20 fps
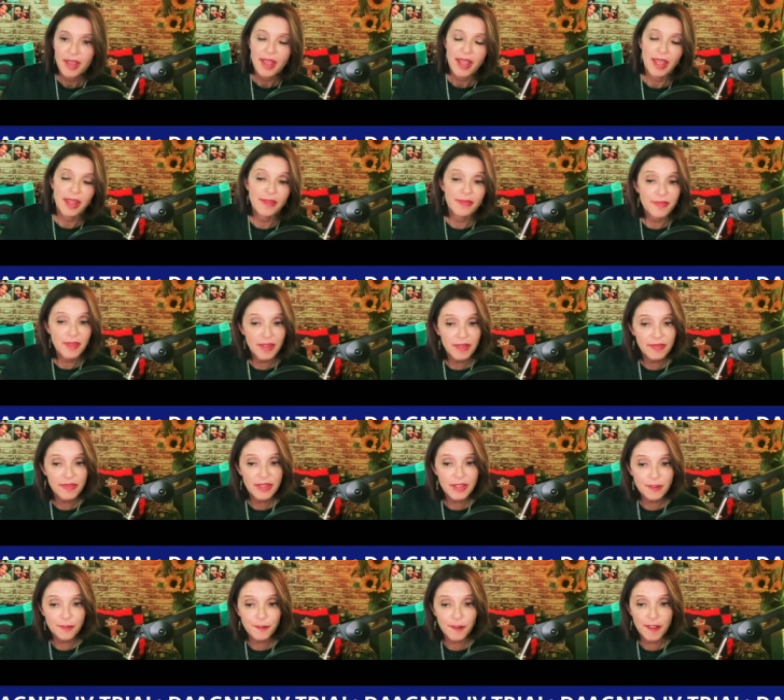And then
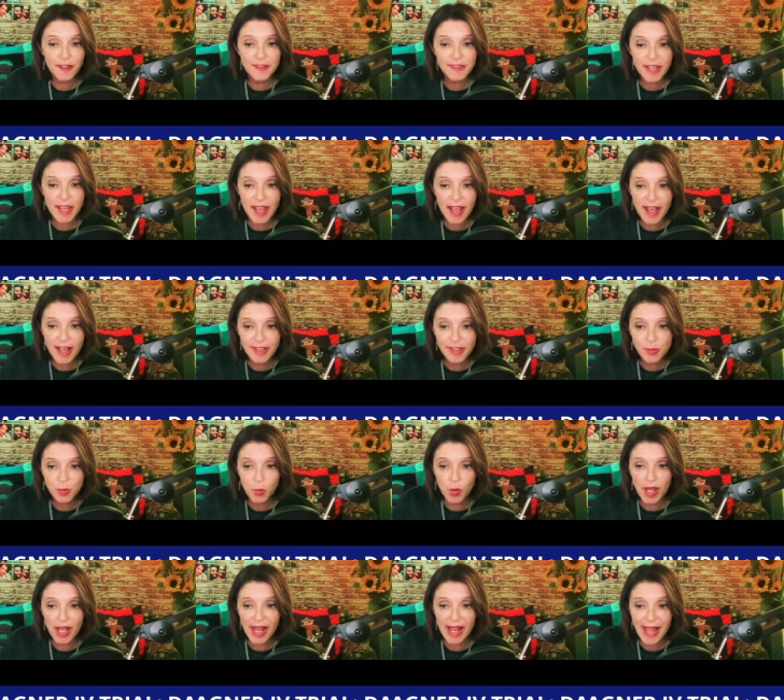the defense asks,
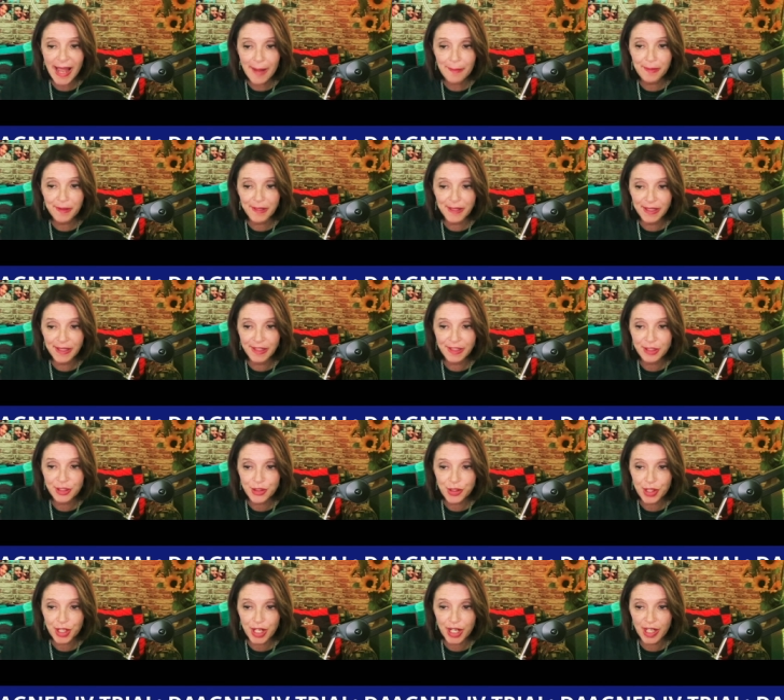what happened in his
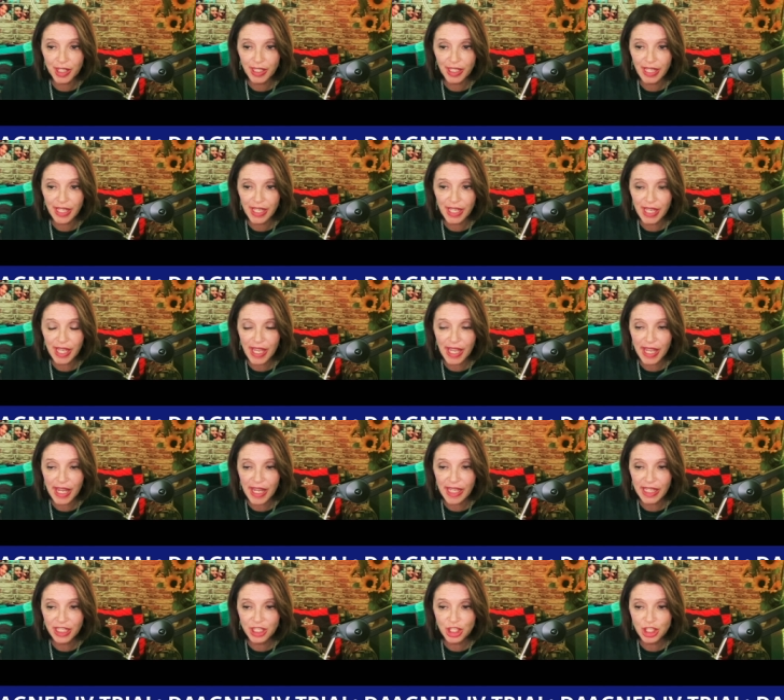truck.
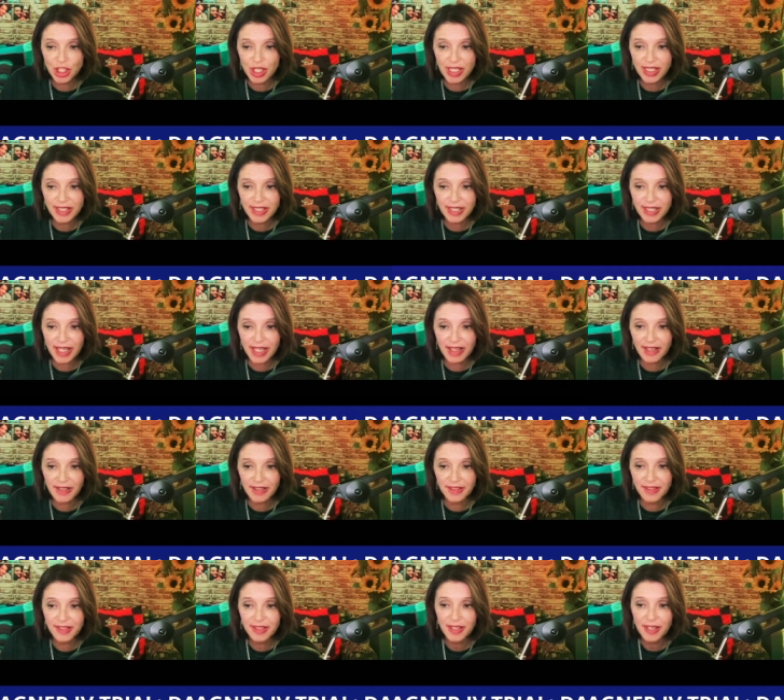And she
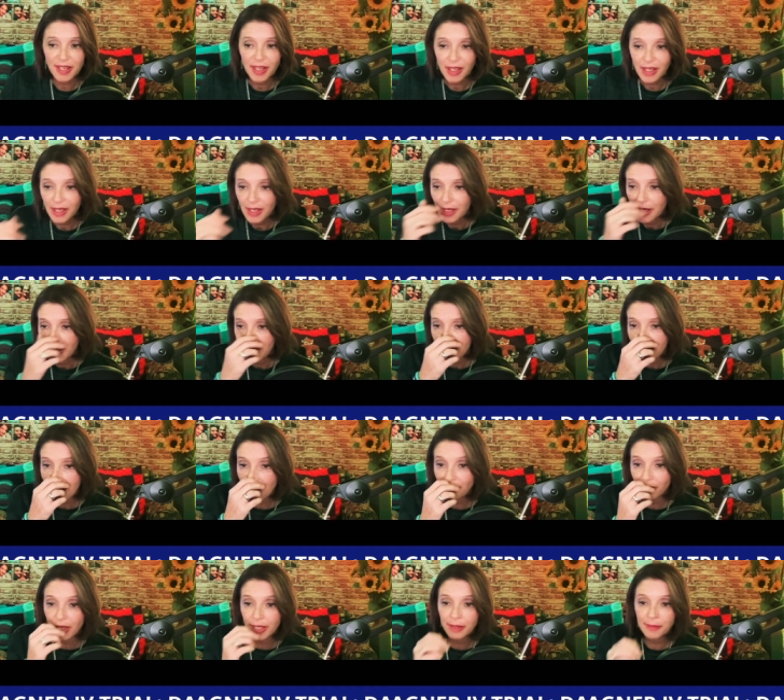says,
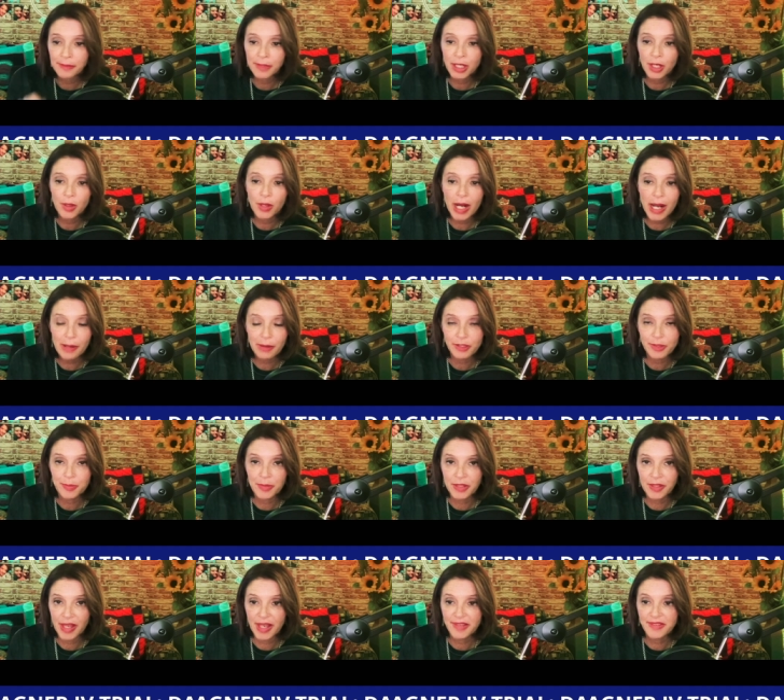I let him know I was
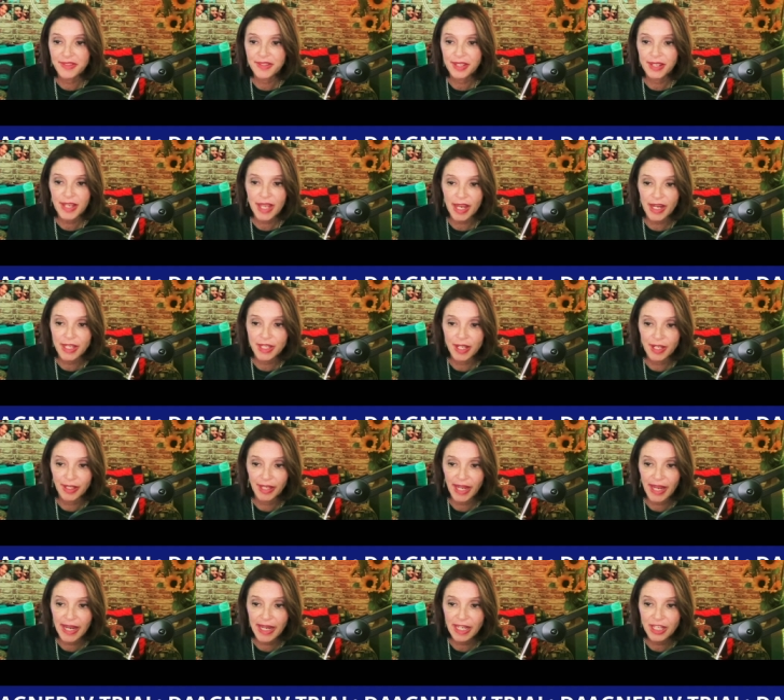molested at a young
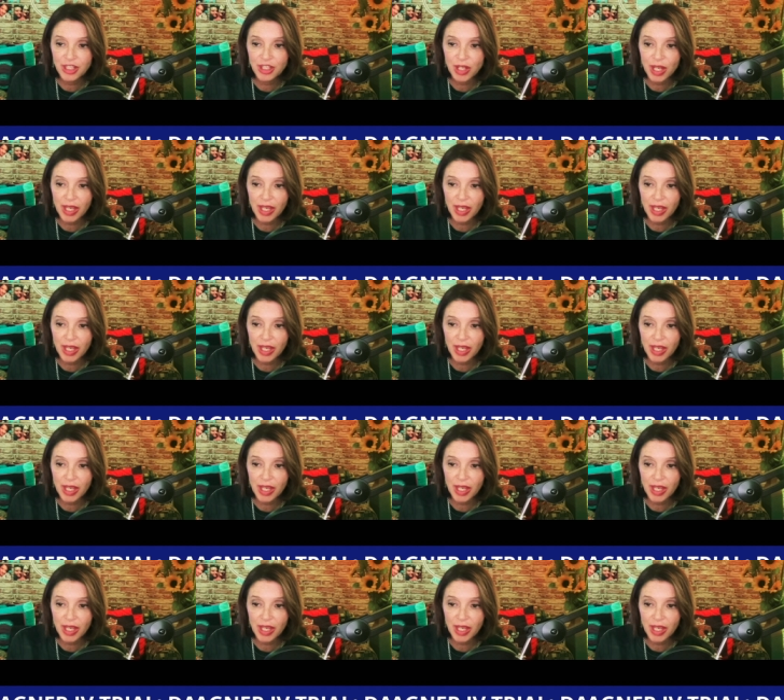age